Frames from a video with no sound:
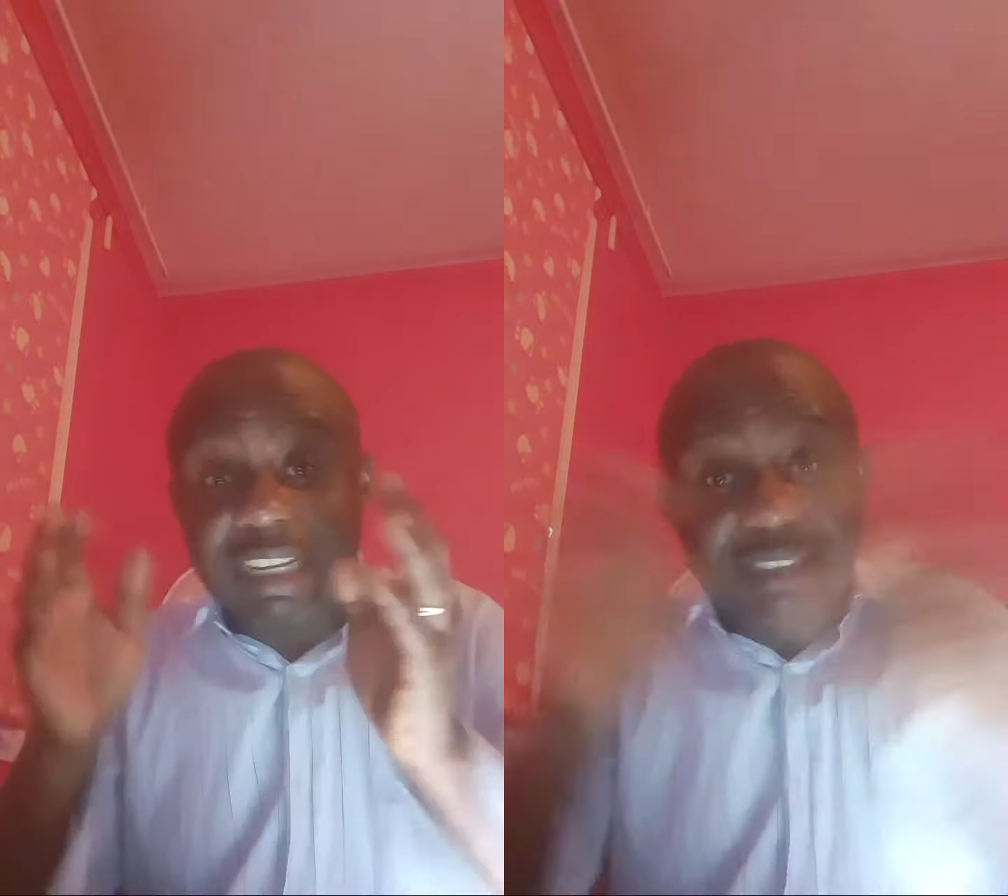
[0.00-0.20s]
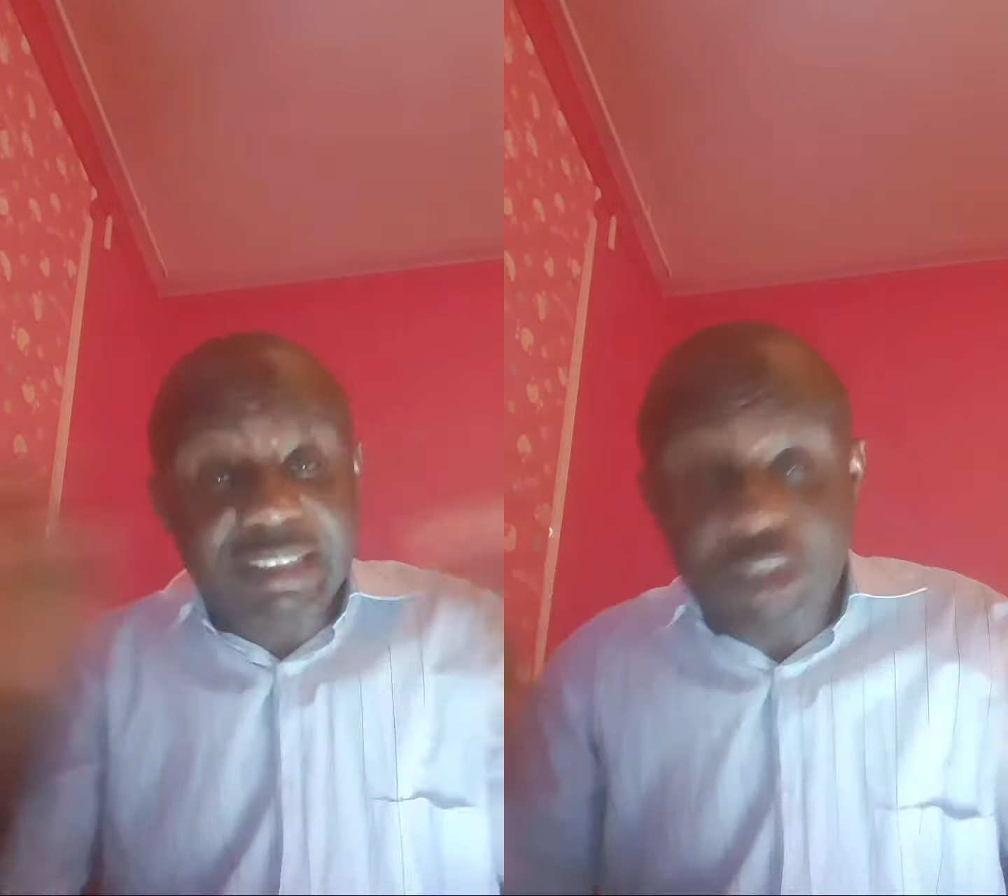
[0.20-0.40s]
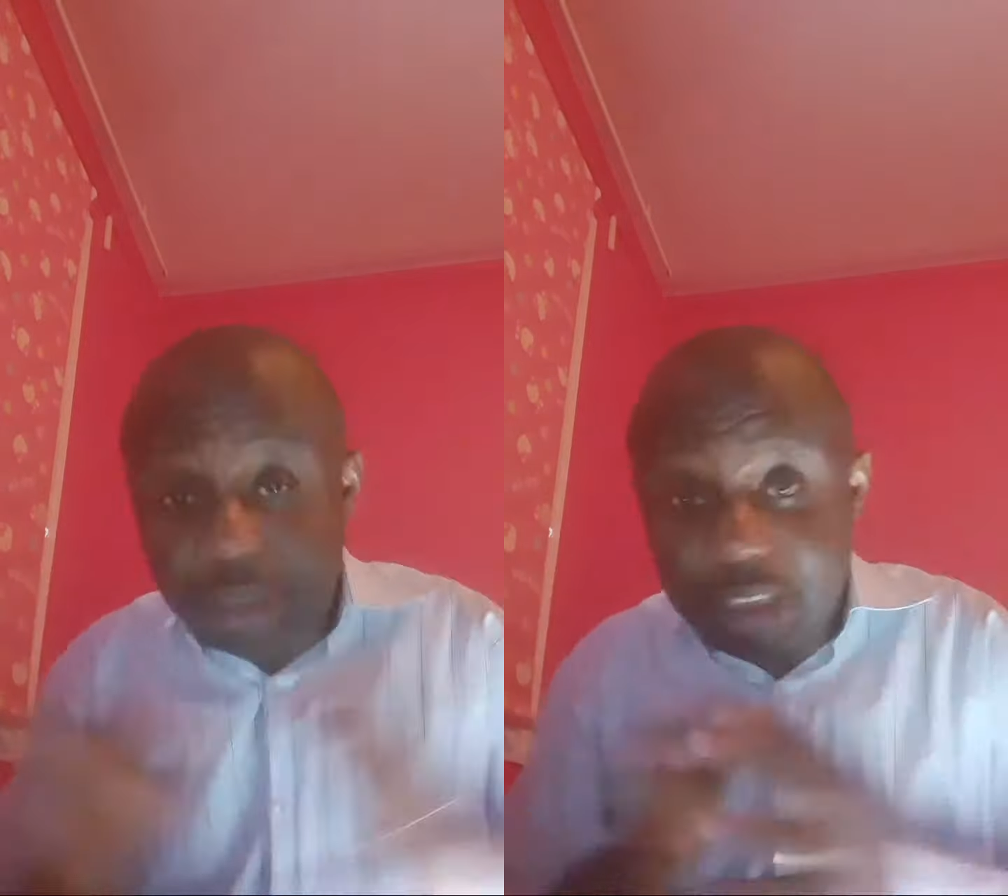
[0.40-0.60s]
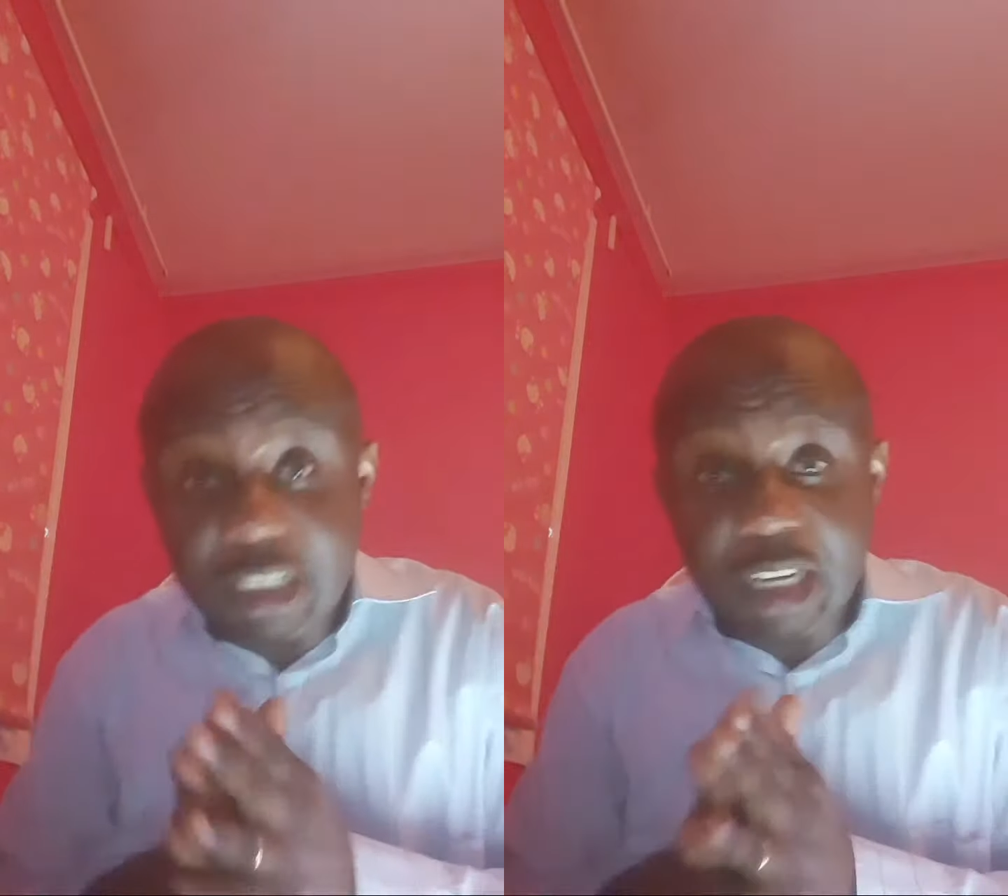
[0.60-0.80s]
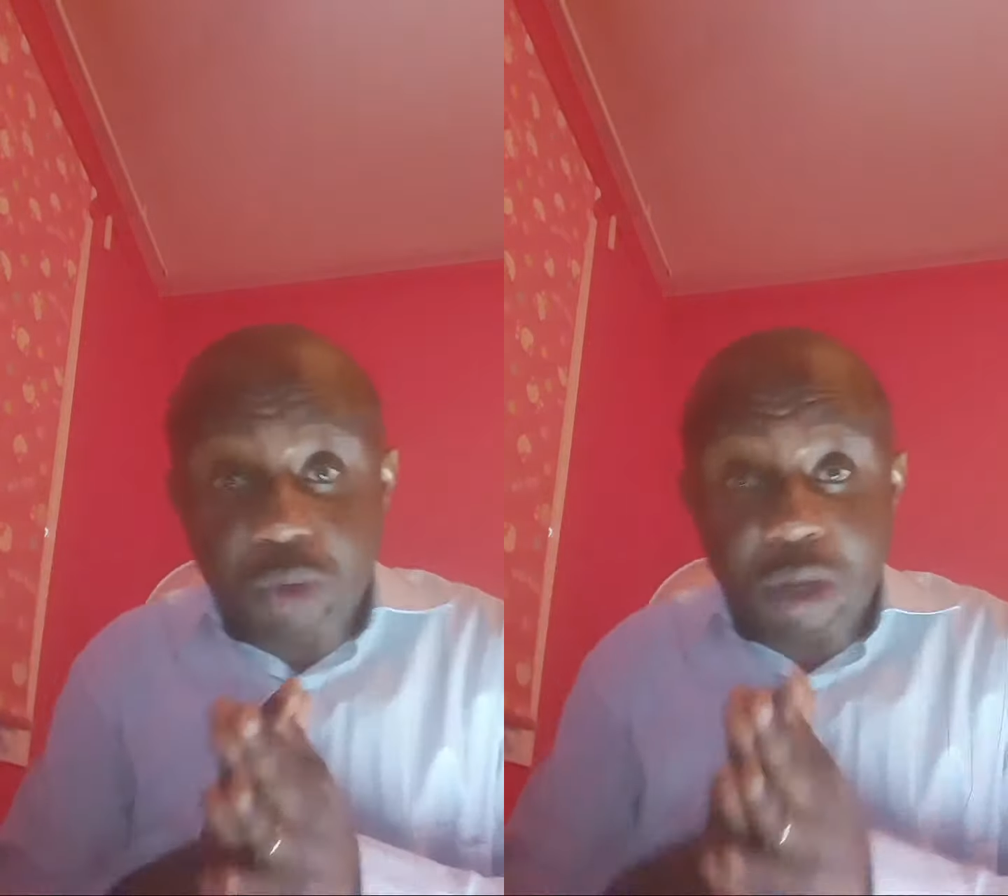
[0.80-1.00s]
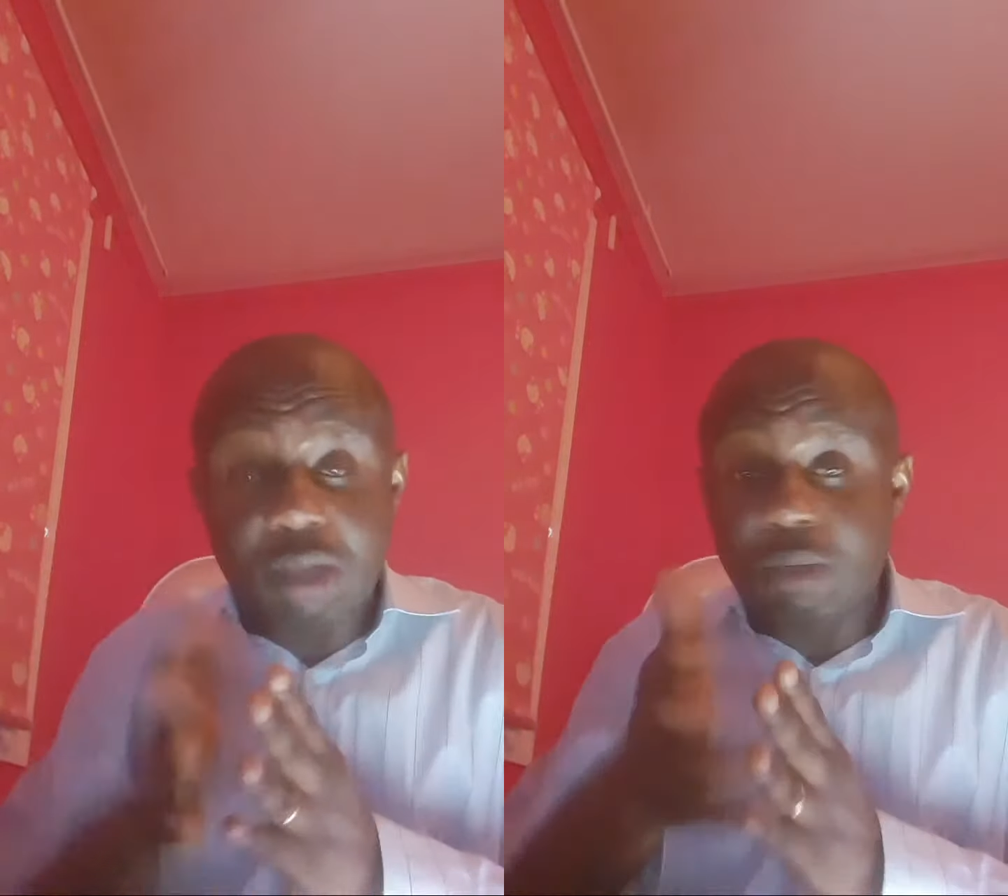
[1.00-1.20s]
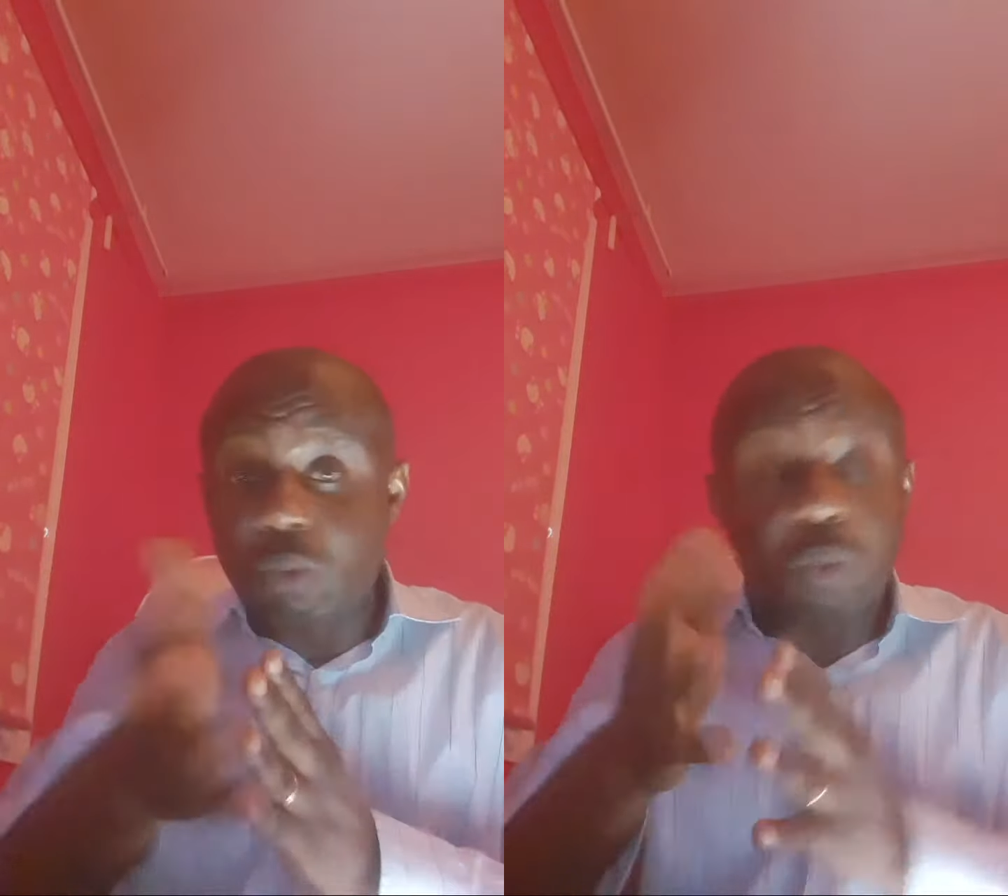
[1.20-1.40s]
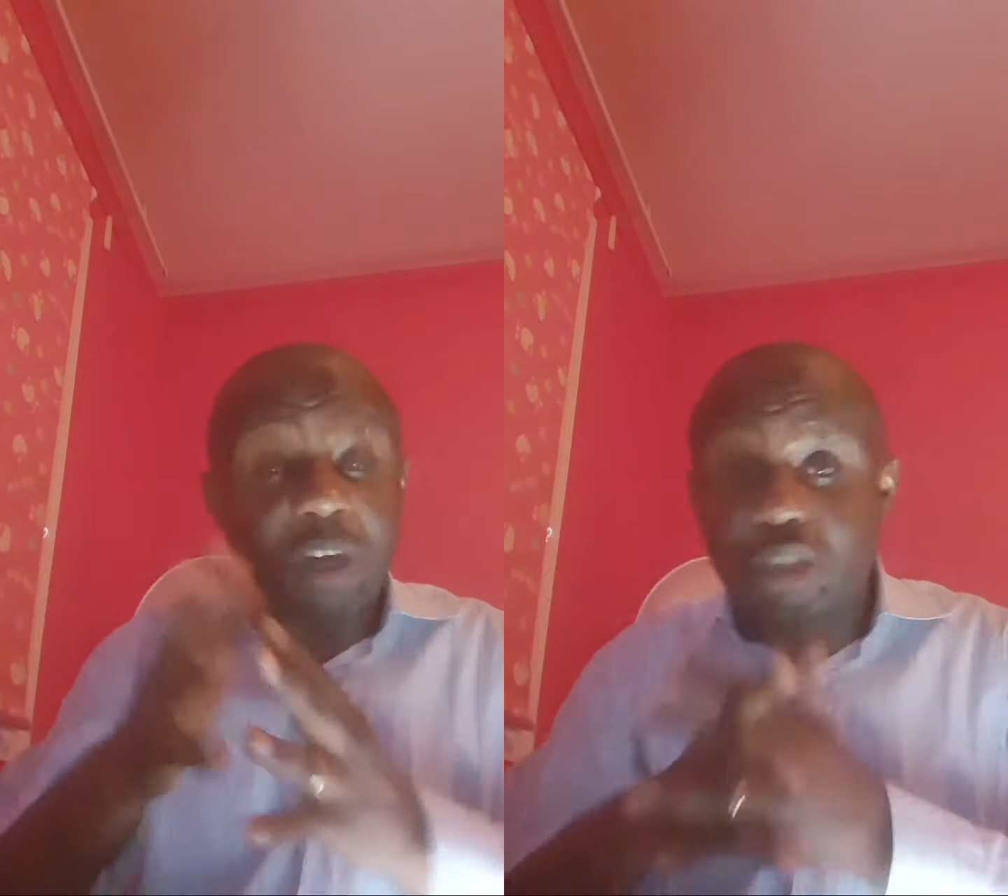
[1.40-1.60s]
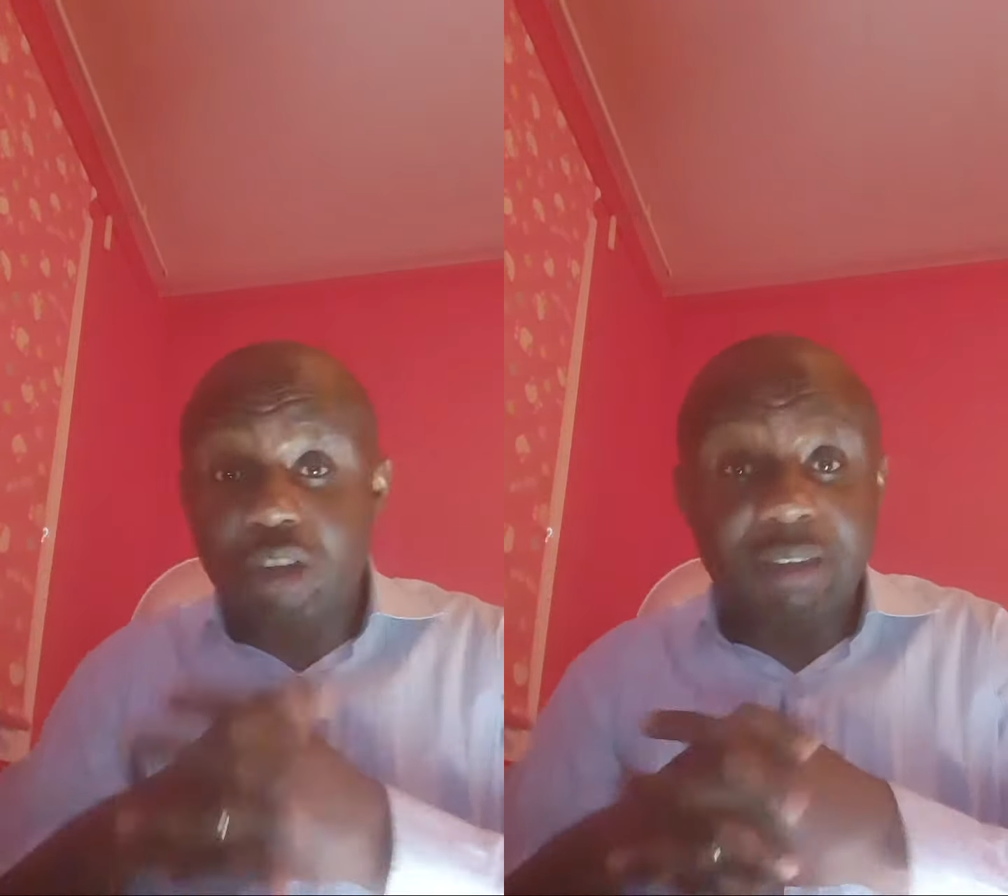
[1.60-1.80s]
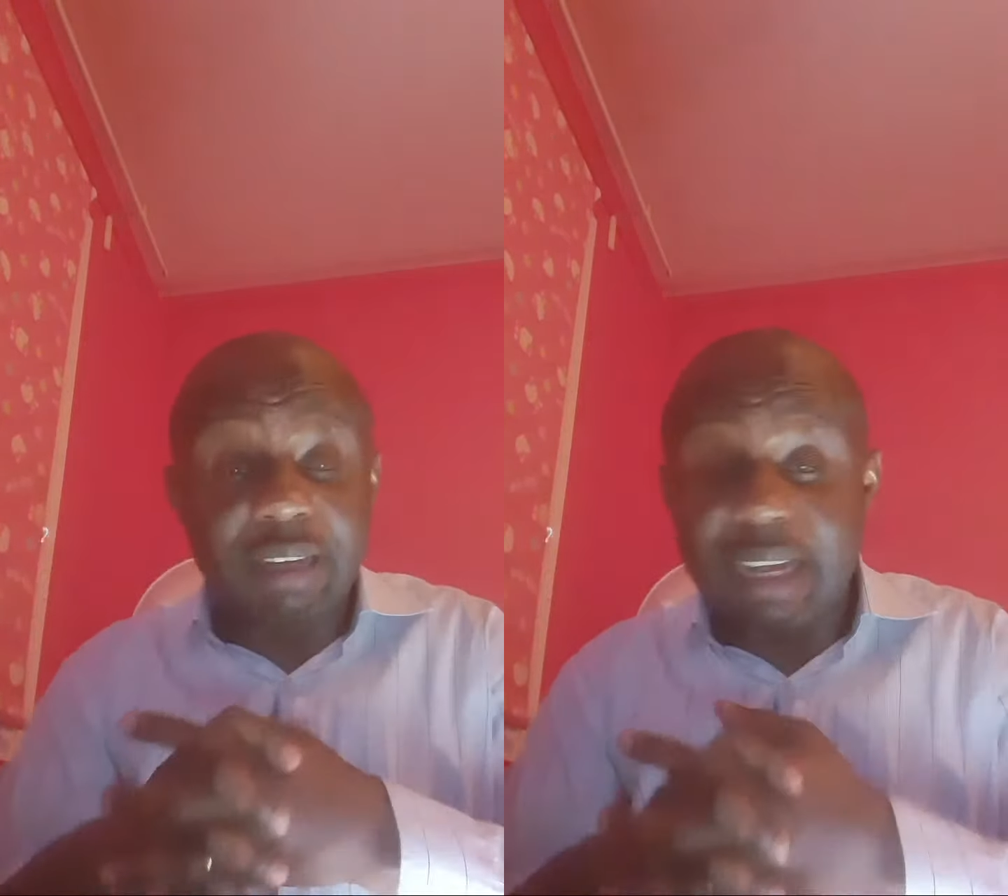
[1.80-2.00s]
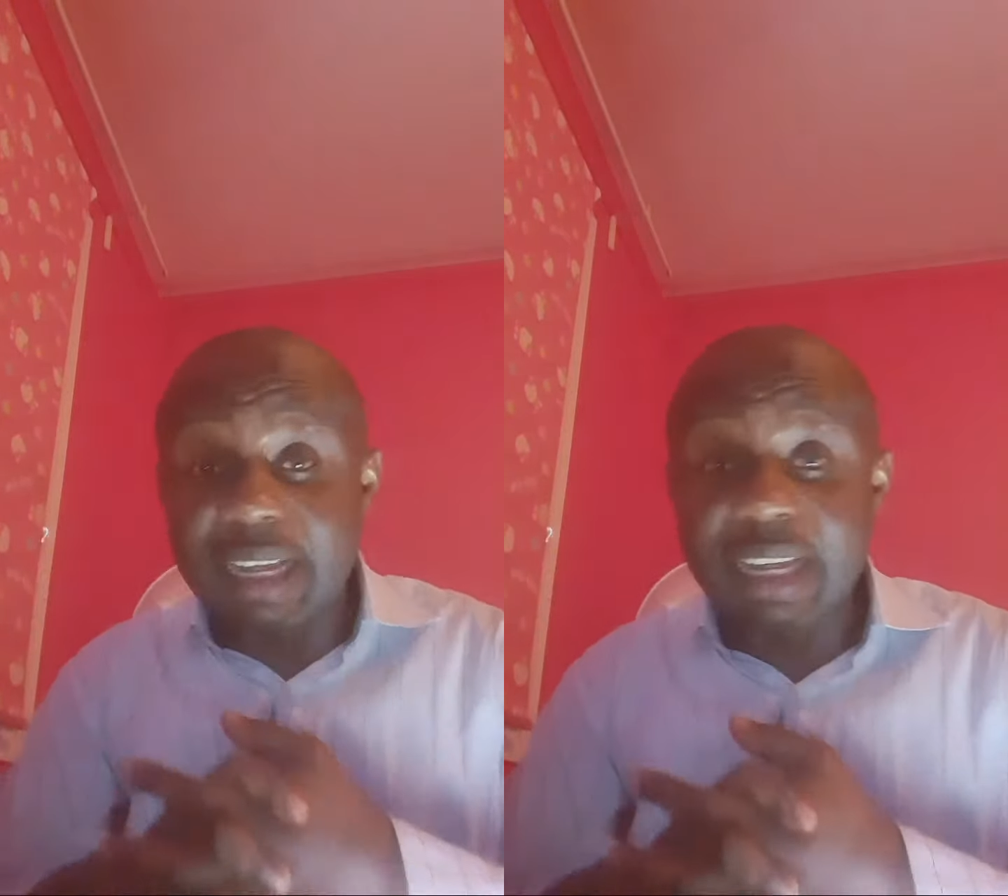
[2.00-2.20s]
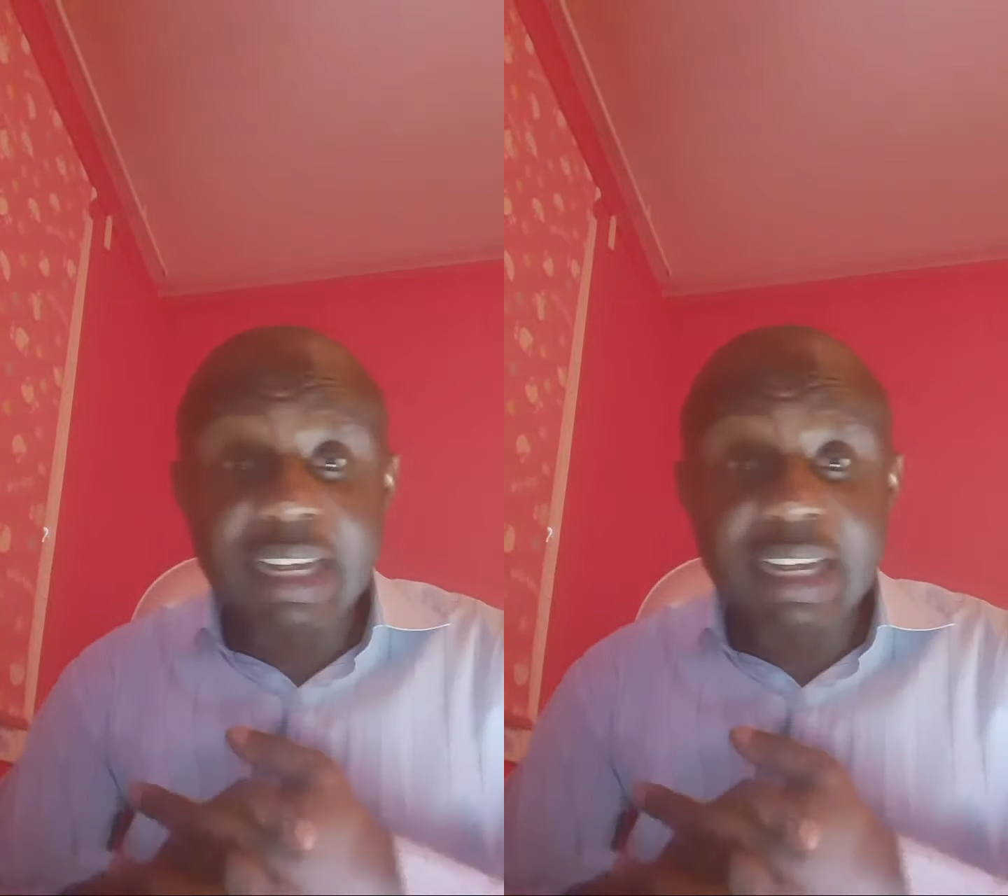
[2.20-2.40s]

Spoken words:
the Eastern Security Network, what is called